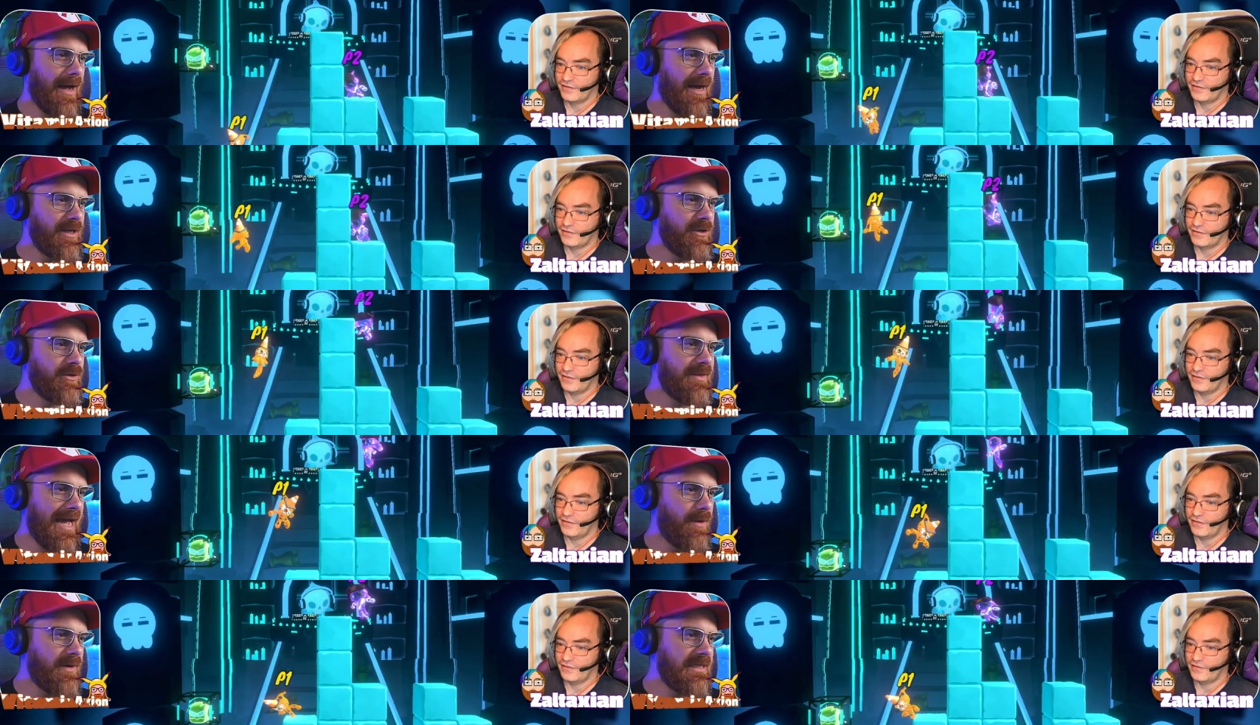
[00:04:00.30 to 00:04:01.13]
Speaker 1: How do you do
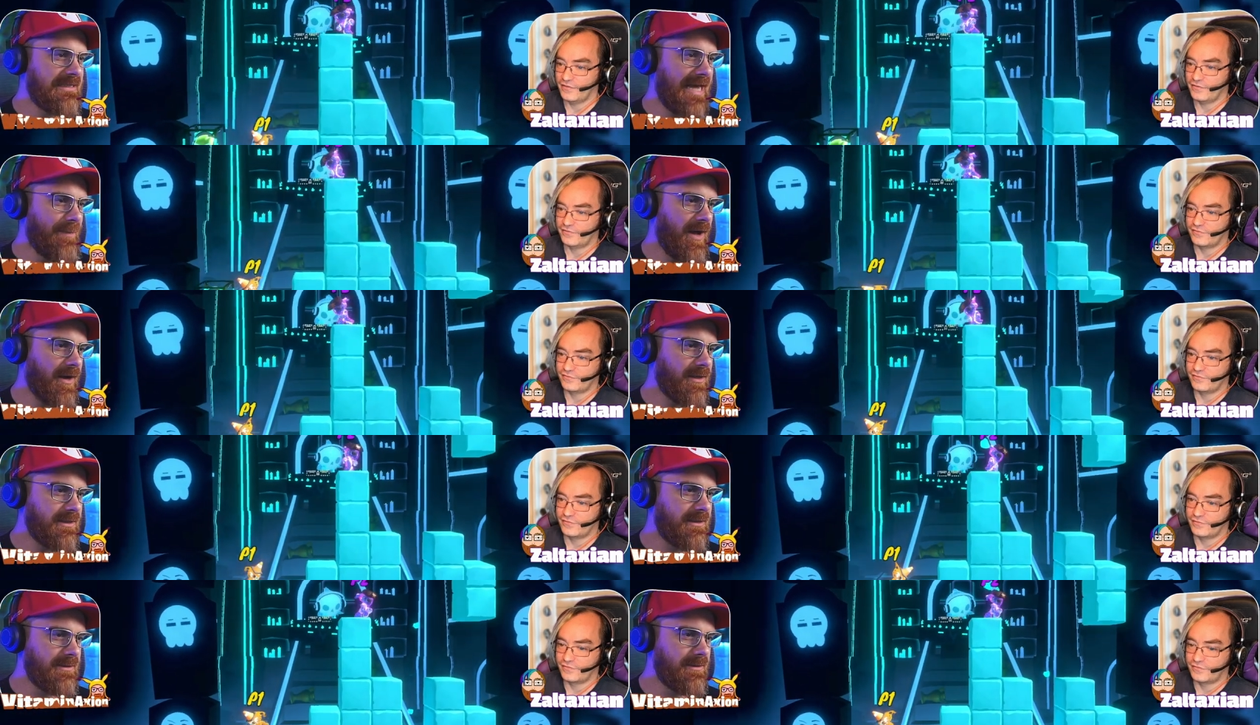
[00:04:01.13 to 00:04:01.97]
that? It's... What is that
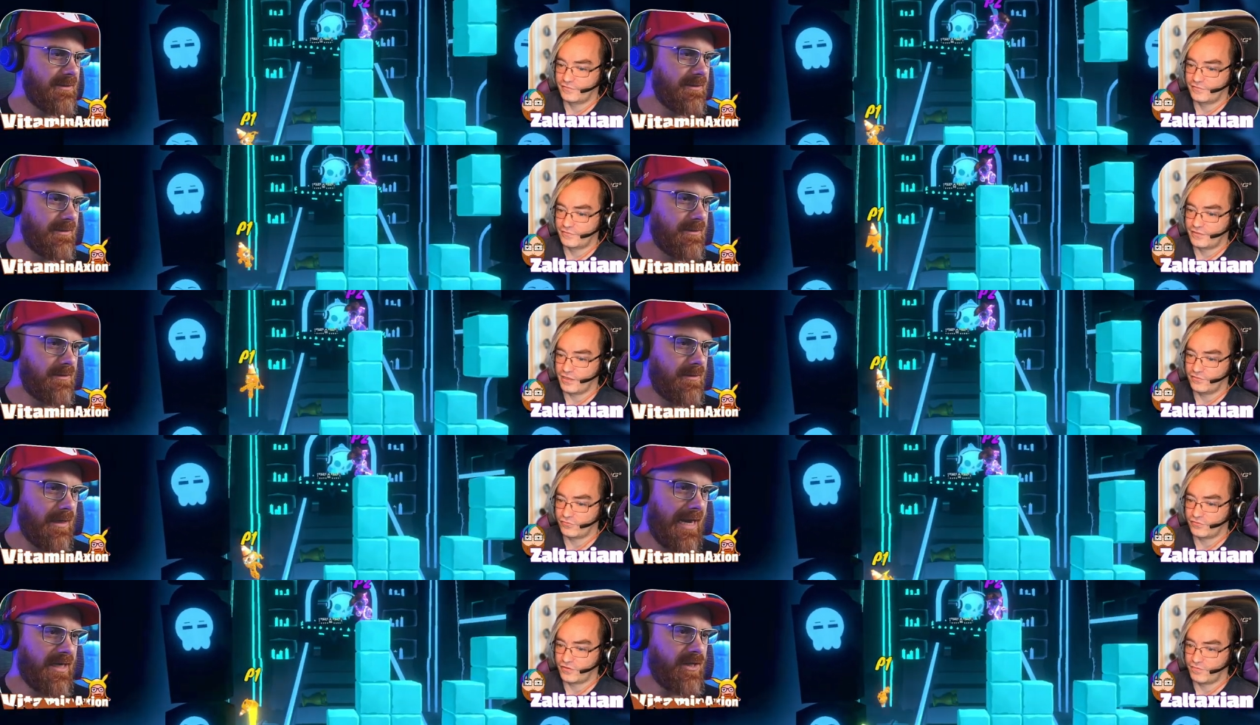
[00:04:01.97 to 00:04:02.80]
box?
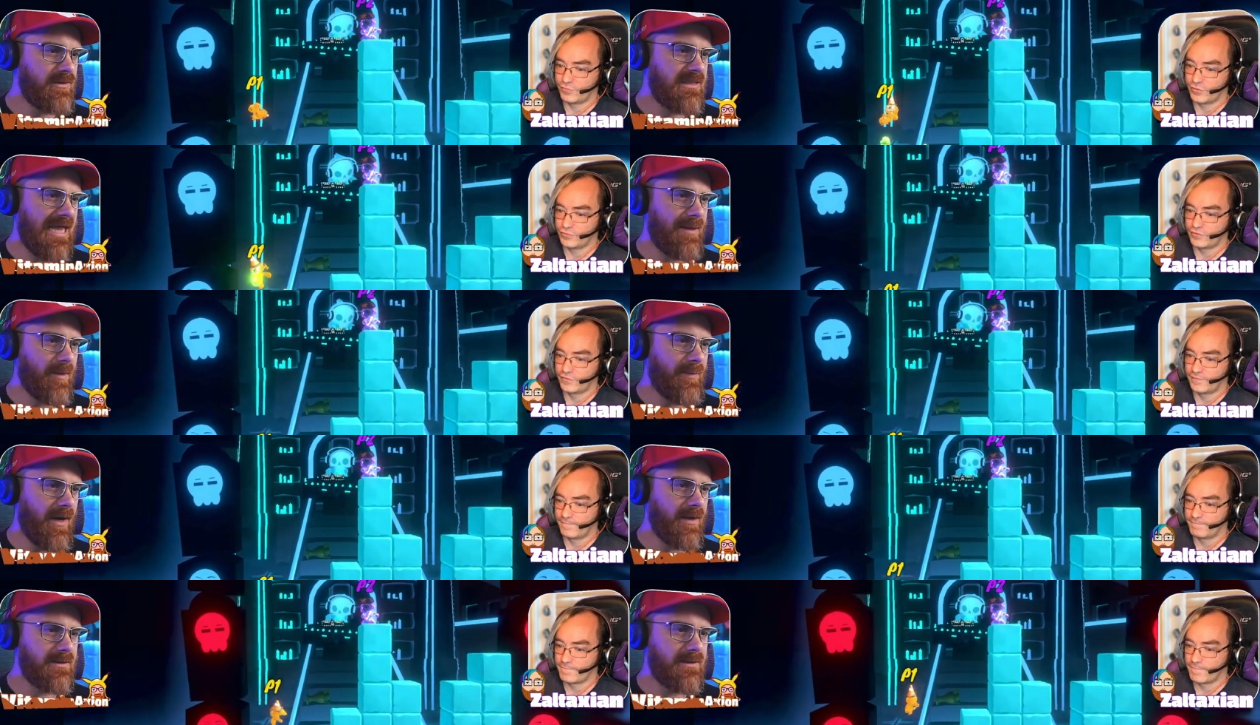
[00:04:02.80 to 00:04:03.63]
Speaker 2: Tetris How do you slam broke. a
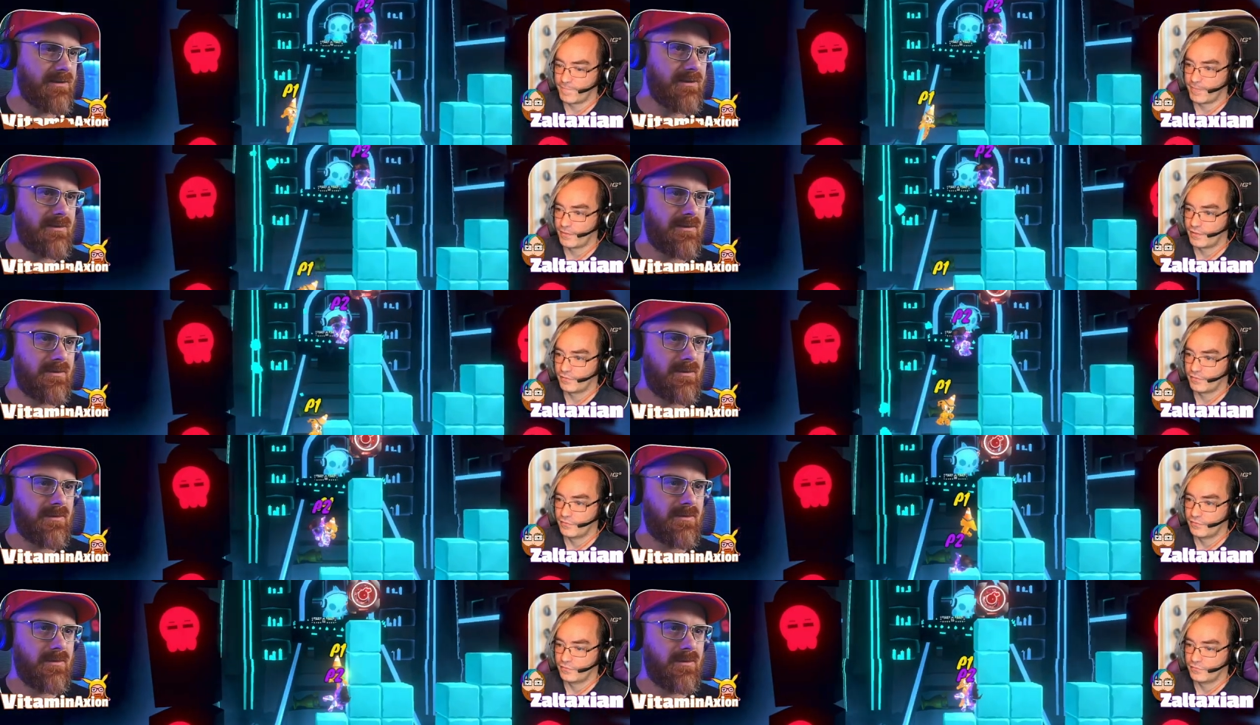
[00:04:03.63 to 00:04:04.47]
box?
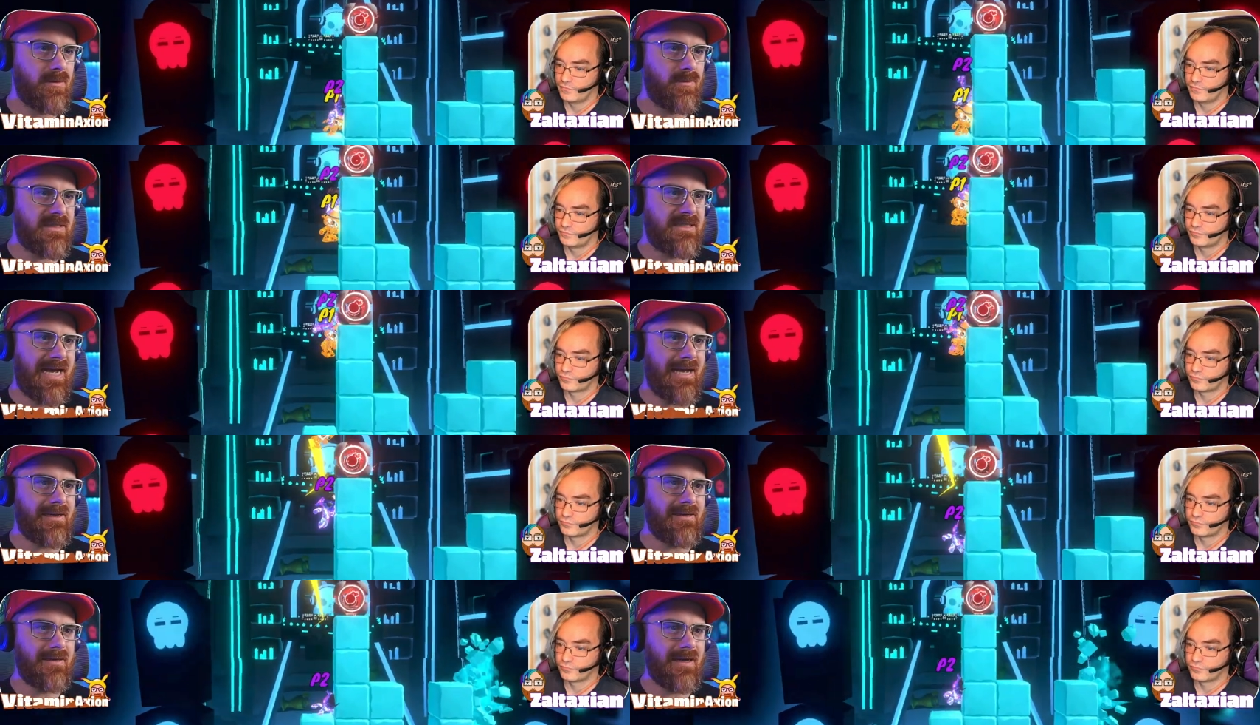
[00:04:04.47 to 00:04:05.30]
Speaker 1: What is
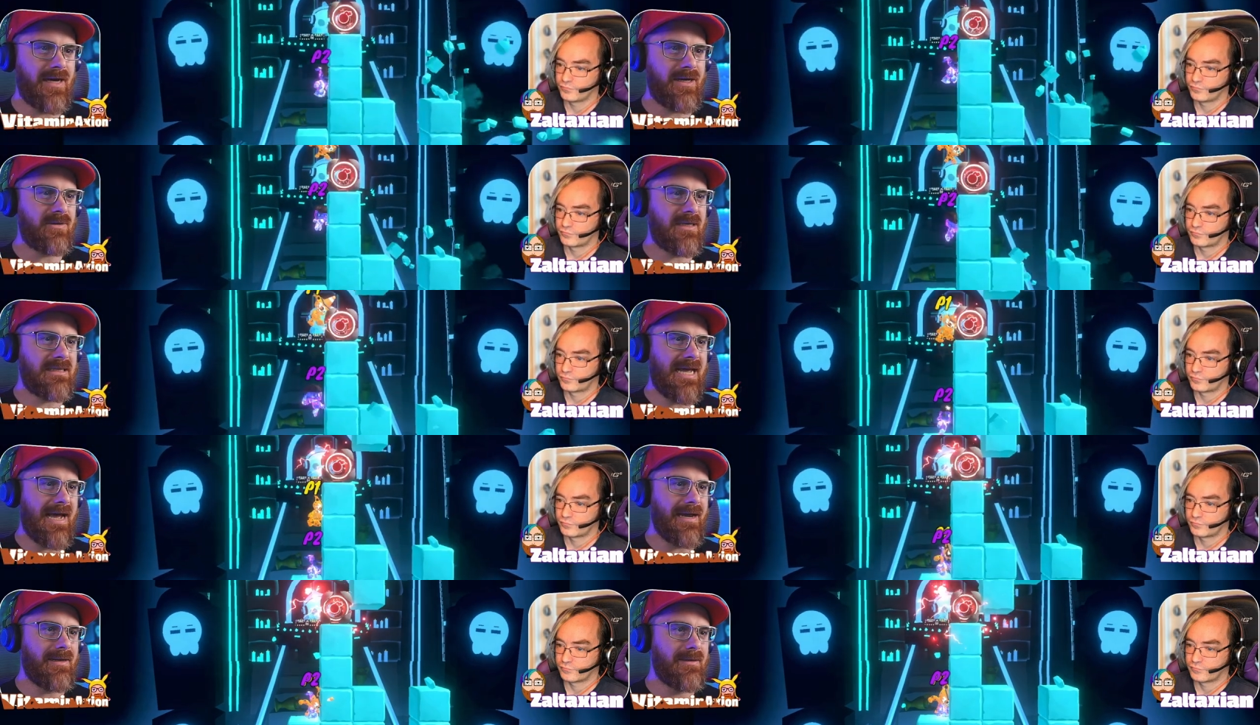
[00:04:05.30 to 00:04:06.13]
that? How do you hit
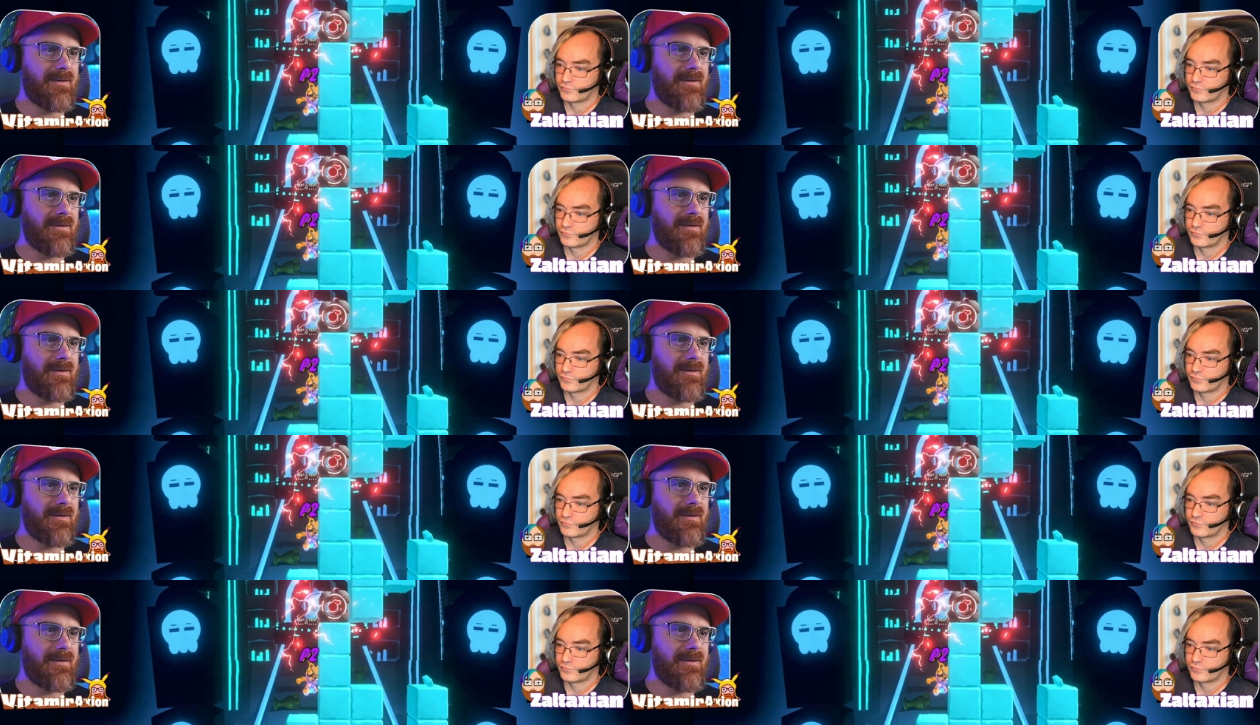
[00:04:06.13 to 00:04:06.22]
that?